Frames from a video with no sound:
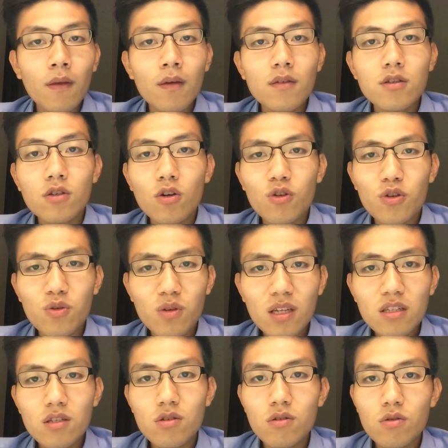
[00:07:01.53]
So you
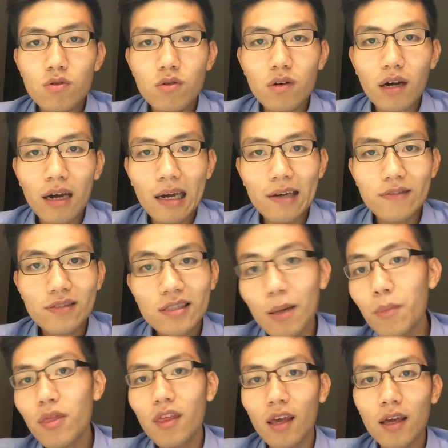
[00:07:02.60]
need to have
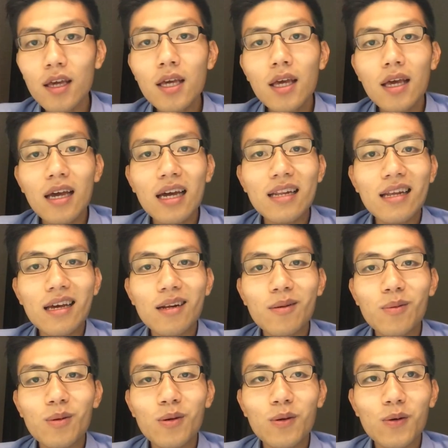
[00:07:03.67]
something that
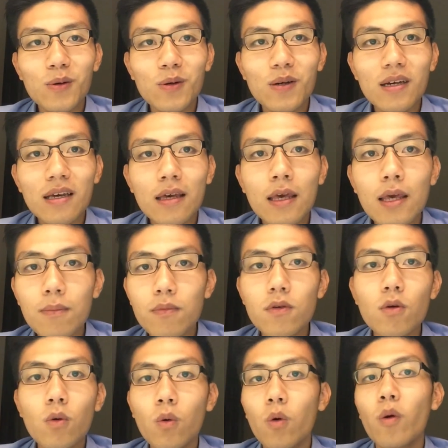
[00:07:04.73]
will keep
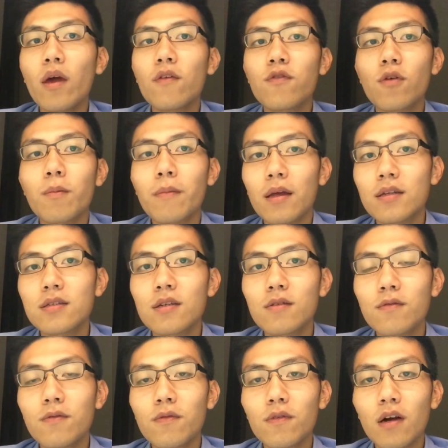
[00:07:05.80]
you away from medicine
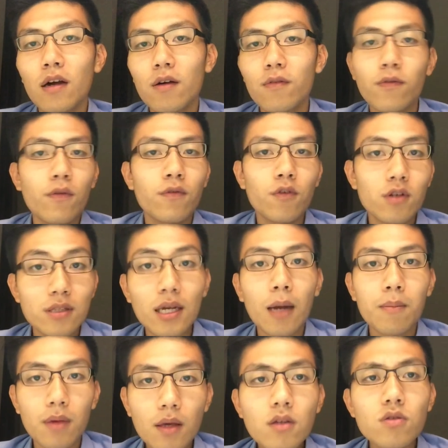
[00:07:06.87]
for the
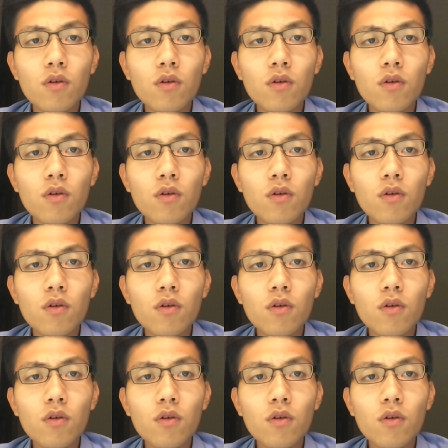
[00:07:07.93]
time being.